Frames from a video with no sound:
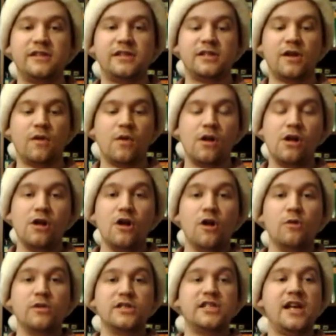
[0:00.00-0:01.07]
So
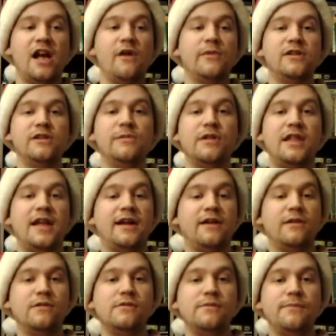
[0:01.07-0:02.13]
we'll see how we do with that
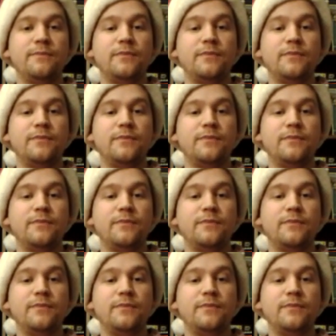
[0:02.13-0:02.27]
goal.